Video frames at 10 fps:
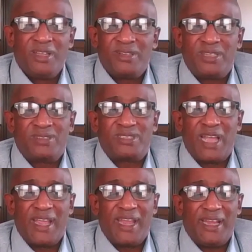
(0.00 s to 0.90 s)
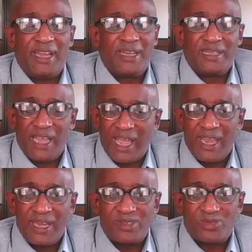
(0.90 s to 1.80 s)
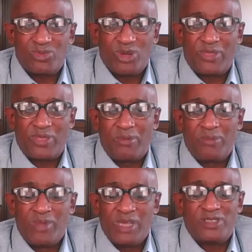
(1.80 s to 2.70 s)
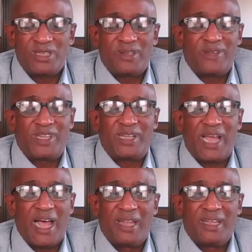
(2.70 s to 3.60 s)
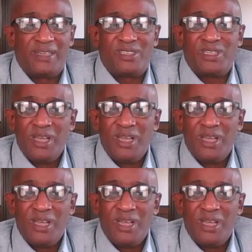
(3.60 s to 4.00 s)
to stay engaged with the mission of the college